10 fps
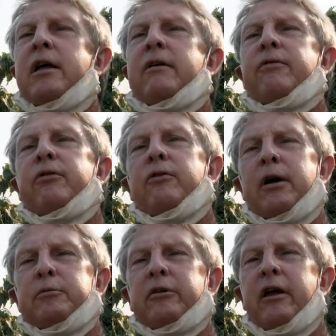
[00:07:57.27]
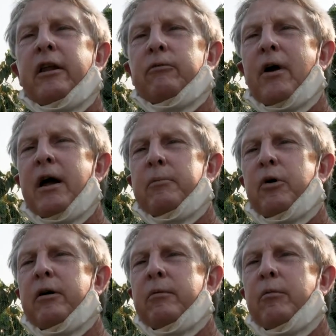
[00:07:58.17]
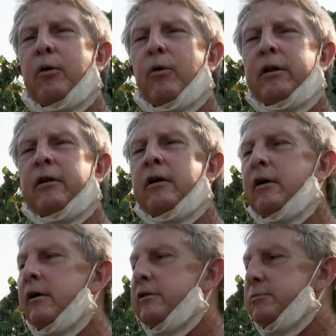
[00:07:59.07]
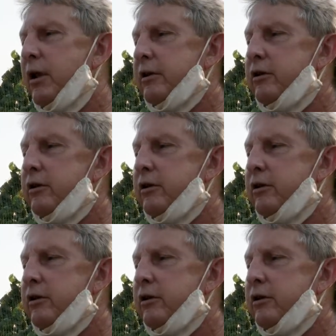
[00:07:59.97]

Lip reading: if the grapes are getting ripe, but what Sblend